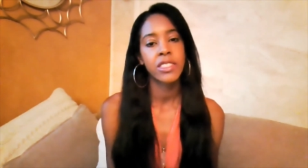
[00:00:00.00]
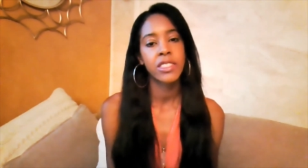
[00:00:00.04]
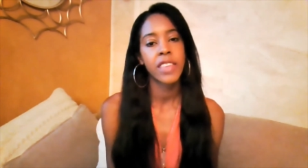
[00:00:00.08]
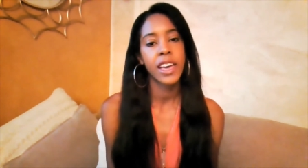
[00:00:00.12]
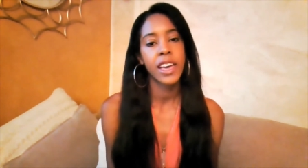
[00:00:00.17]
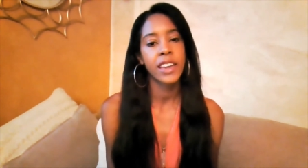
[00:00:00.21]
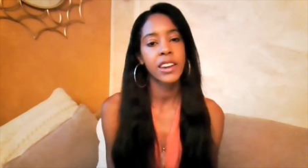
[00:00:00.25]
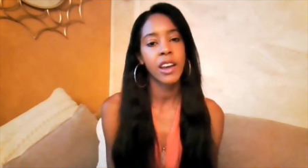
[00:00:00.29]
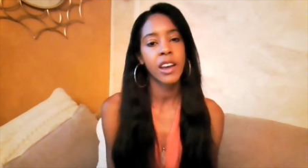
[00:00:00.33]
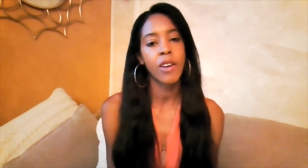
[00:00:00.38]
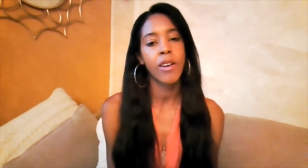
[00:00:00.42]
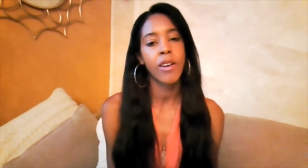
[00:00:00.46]

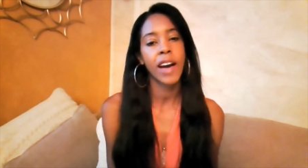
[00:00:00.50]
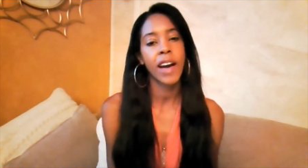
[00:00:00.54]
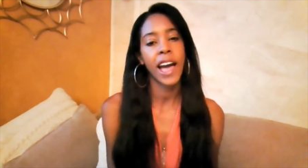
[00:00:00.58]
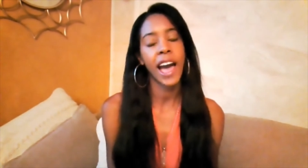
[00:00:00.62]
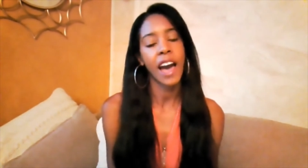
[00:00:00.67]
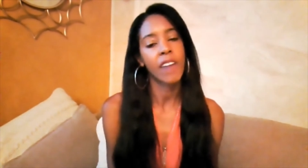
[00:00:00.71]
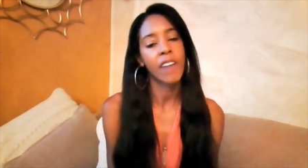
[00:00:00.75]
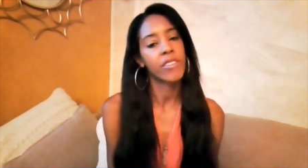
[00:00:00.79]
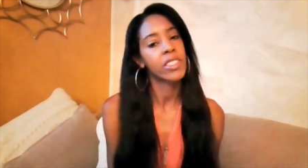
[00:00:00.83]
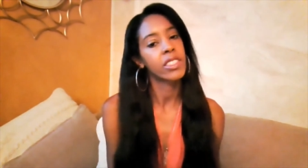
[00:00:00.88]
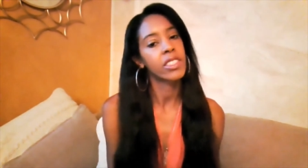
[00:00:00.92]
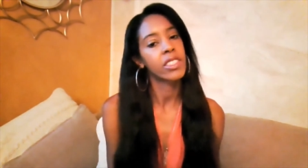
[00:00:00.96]
they don't
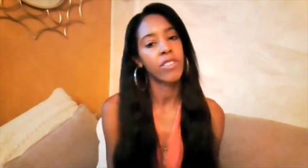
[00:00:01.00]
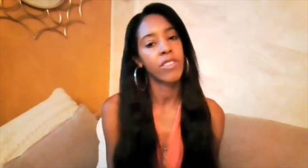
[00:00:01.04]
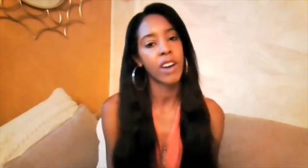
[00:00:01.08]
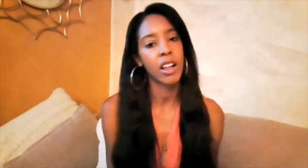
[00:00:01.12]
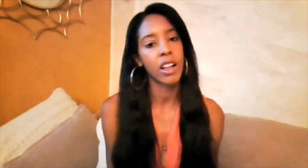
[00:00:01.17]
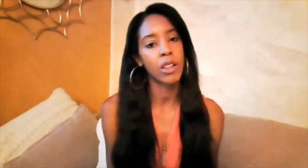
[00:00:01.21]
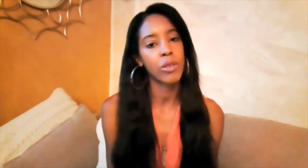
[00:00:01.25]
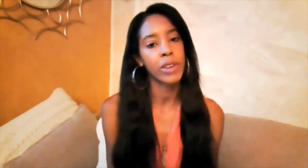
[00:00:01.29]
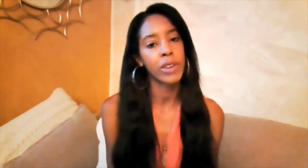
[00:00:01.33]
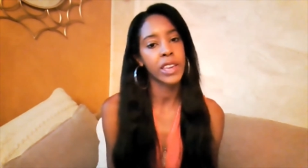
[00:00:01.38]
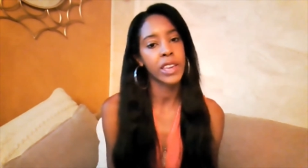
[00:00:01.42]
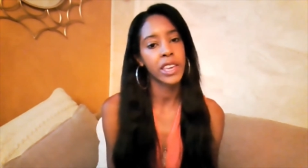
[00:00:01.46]
have in the
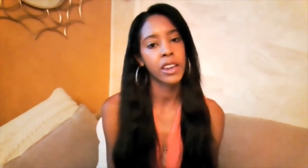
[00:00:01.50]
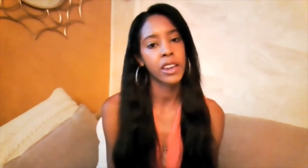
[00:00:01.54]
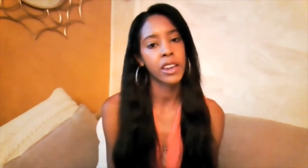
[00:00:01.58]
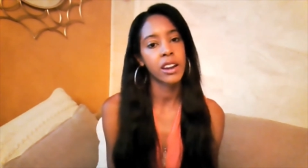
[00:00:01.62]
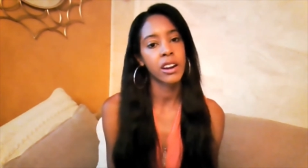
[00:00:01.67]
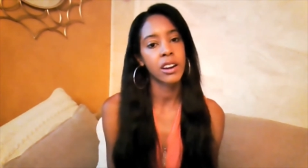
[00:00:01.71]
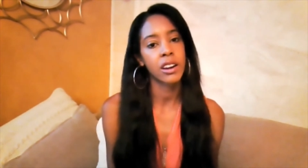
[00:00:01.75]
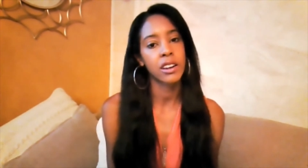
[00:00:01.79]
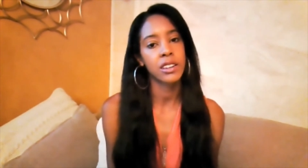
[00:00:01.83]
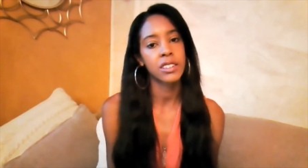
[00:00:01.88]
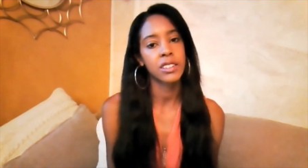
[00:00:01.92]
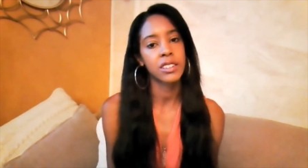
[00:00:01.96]
following
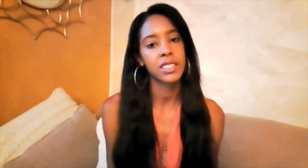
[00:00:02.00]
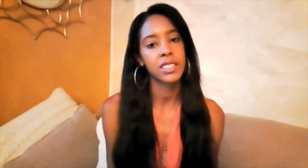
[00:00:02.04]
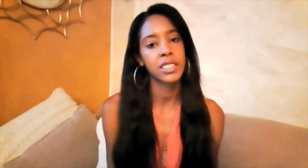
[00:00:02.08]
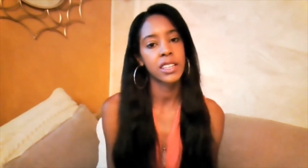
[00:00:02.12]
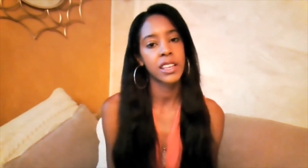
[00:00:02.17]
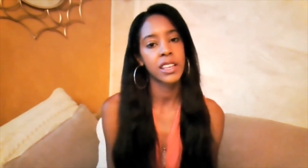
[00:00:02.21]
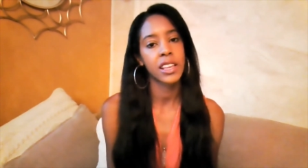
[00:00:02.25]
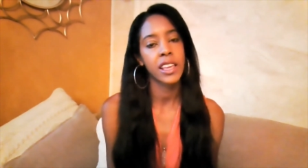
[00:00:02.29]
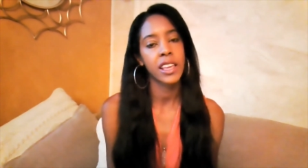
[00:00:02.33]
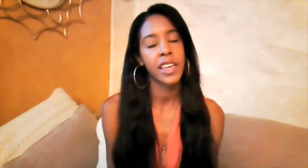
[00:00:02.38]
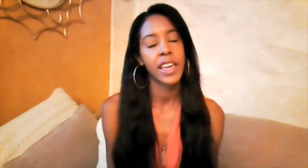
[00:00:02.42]
years.